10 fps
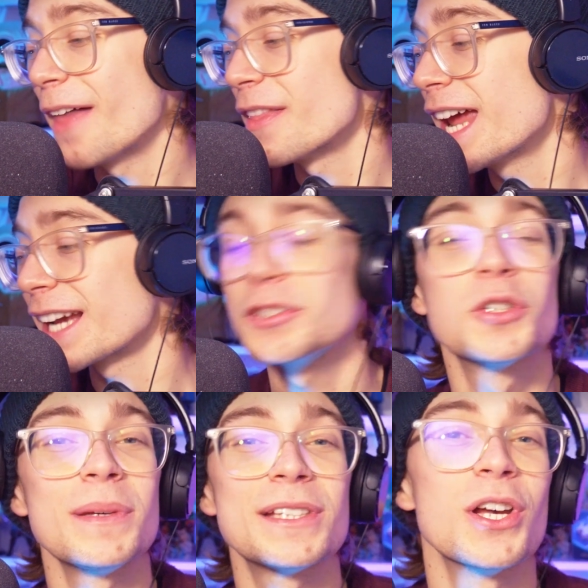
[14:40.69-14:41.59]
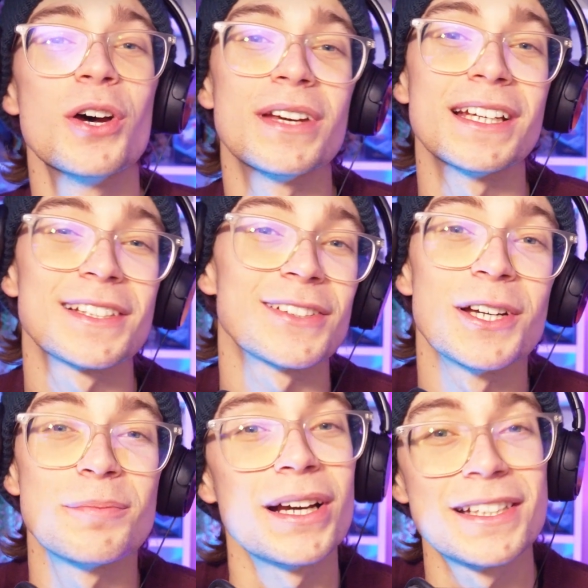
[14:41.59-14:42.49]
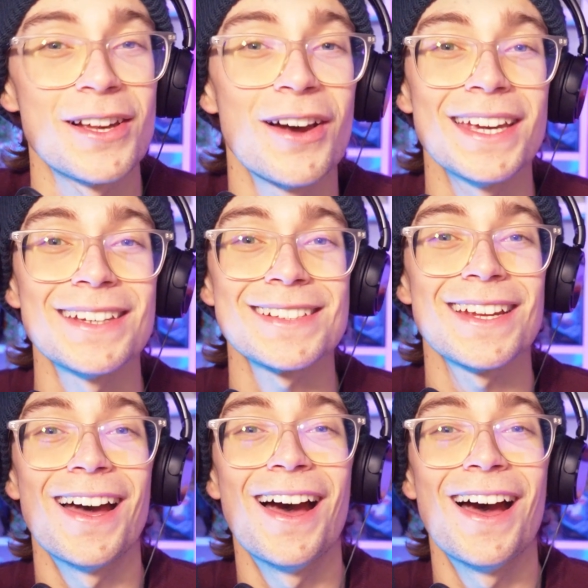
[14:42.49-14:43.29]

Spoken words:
and the next you could be serving side by side,